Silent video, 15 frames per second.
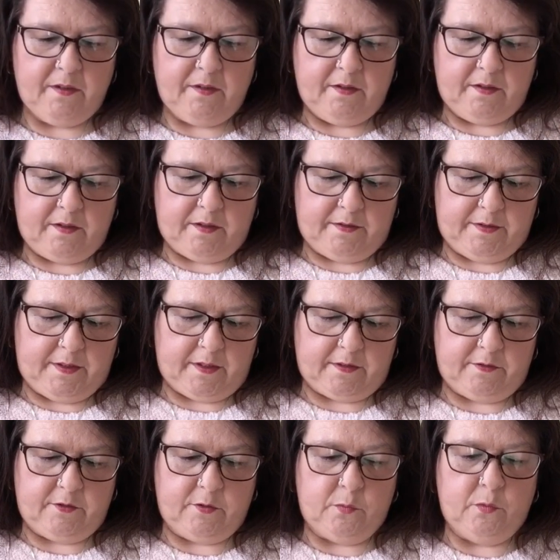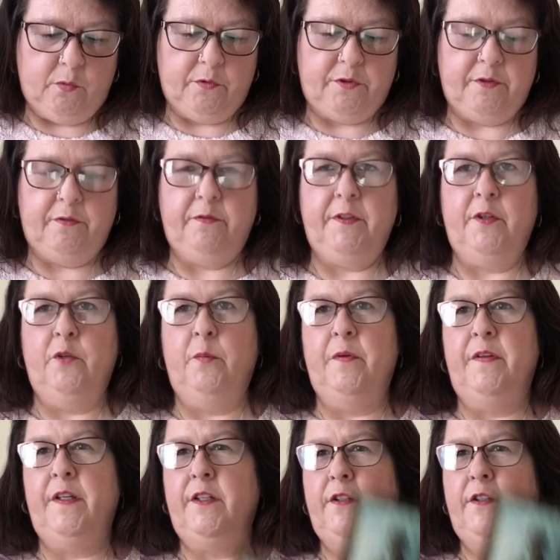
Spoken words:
and the underwater feel, but then you